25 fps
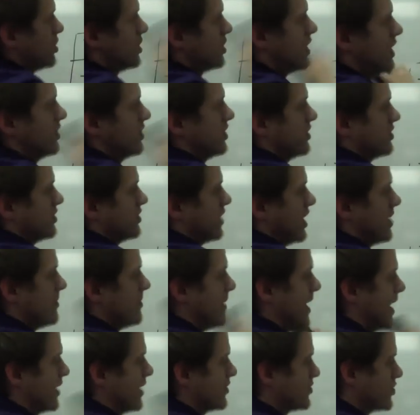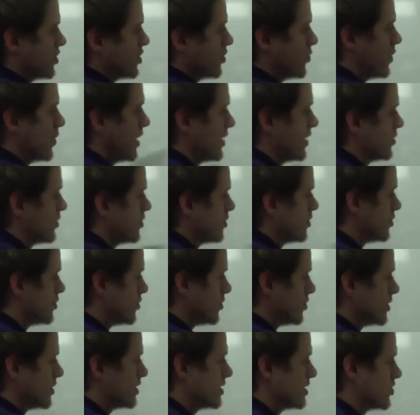get the same answer whether you're
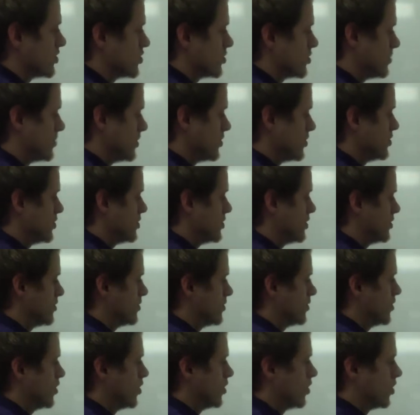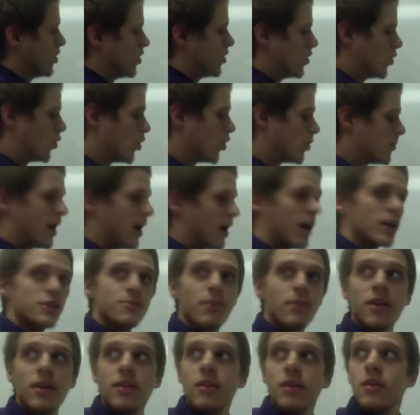doing distribution or box
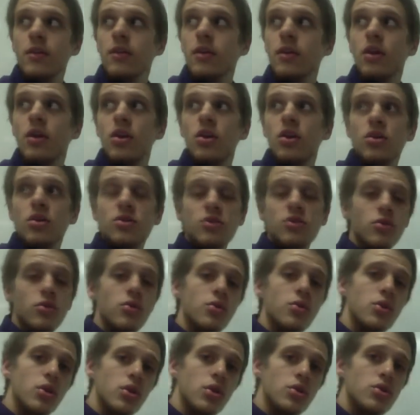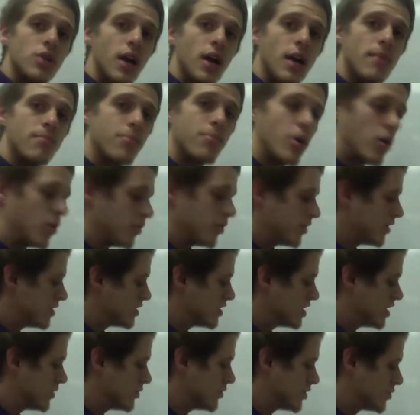method. So you could try both and
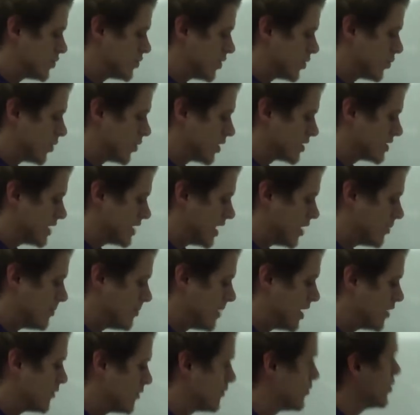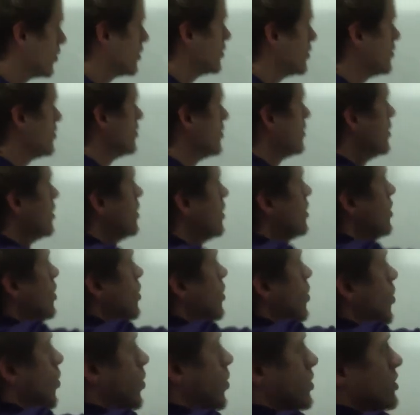see which one works out better for you.
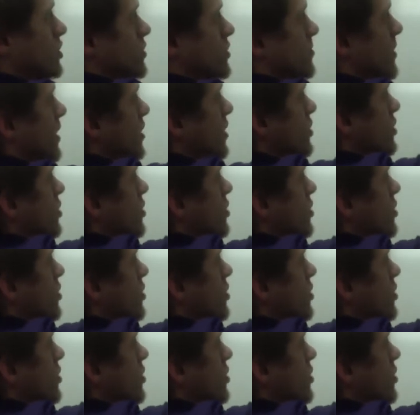Or just make sure